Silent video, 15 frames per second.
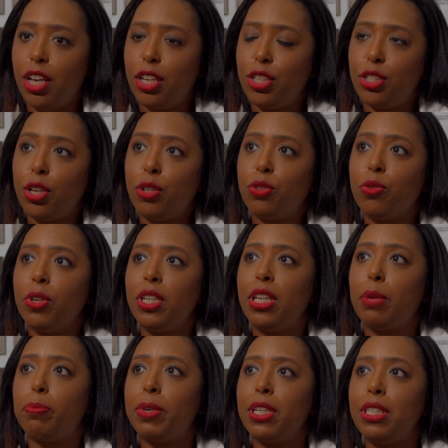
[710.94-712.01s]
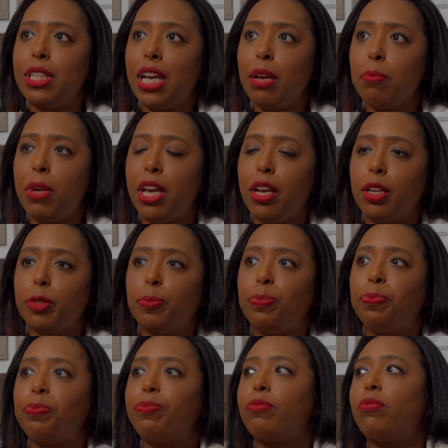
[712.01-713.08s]
So during the pandemic,
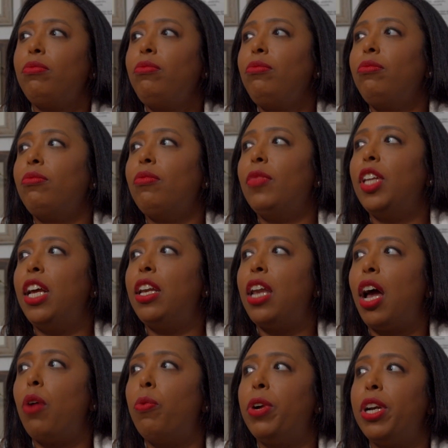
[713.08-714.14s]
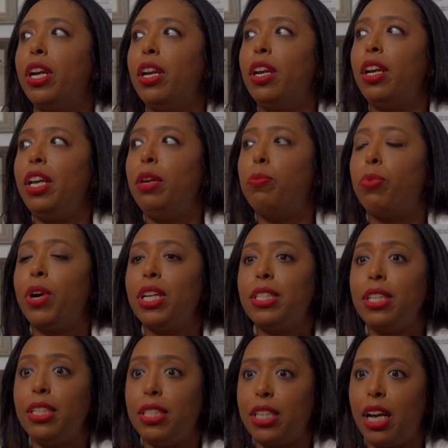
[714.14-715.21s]
now we're in
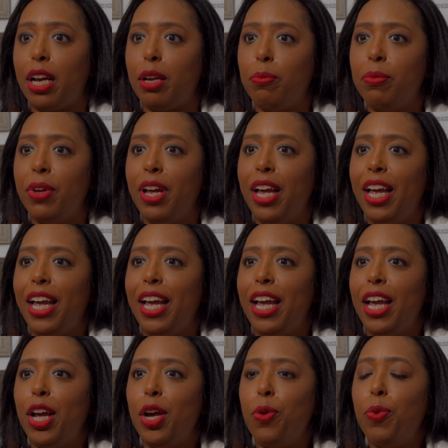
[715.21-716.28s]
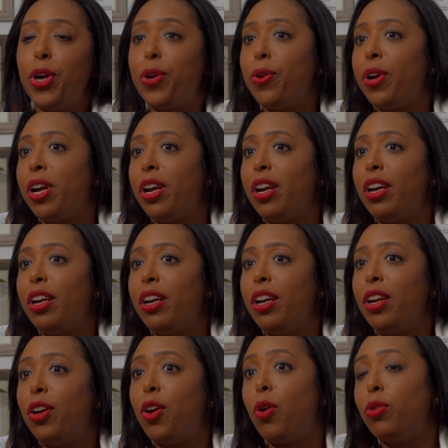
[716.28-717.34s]
present time, we couldn't
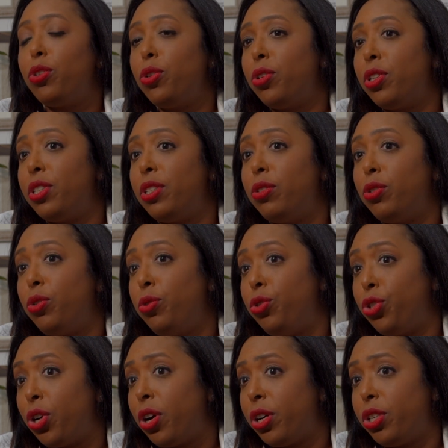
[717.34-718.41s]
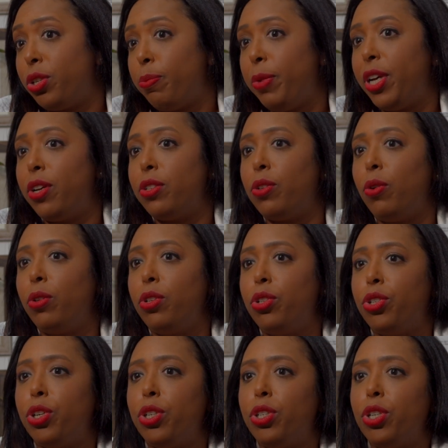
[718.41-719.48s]
go to church because all the
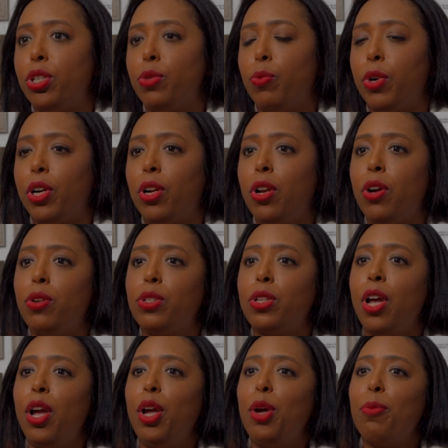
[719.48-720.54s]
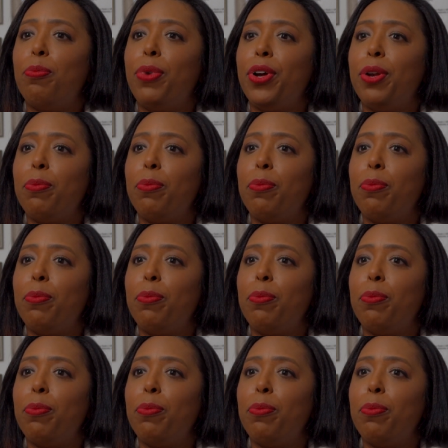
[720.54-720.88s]
churches were closed, but